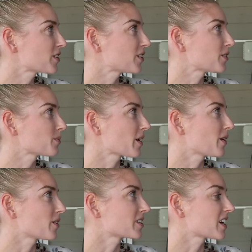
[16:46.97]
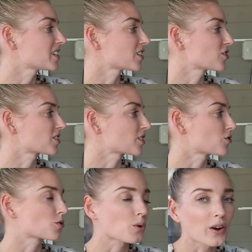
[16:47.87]
that you're prioritizing just
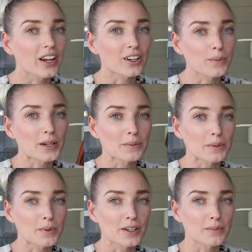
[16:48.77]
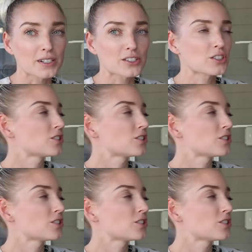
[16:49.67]
enjoying your baby bird because they